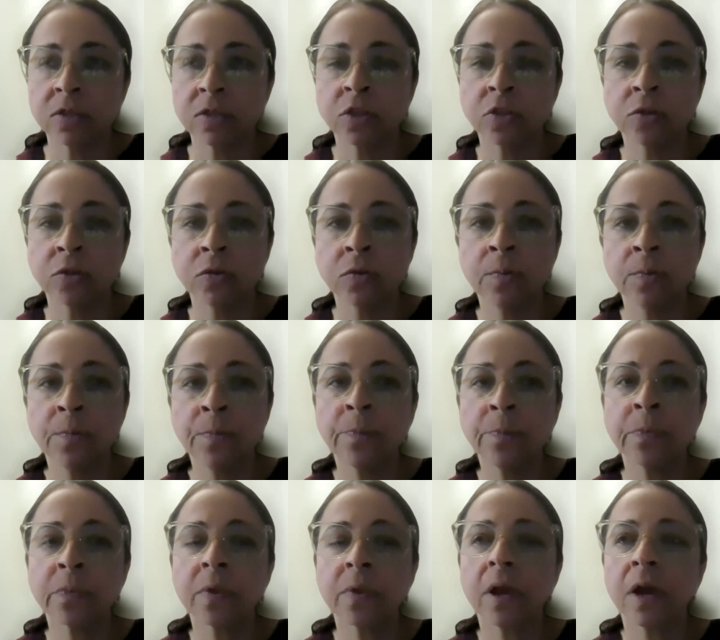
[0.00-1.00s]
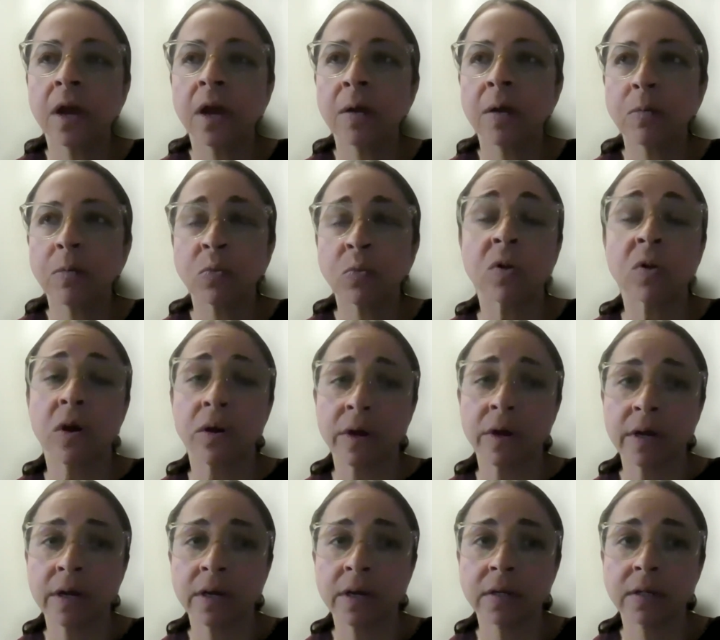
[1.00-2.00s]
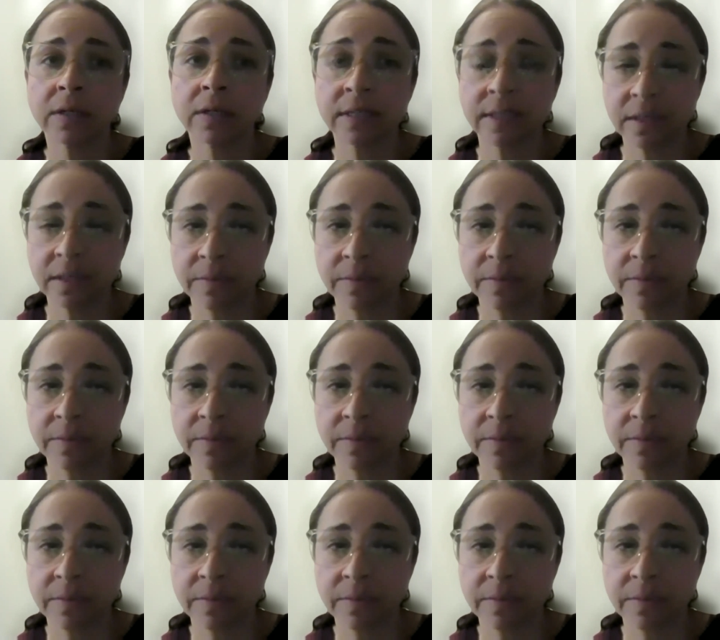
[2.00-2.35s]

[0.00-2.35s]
to regarding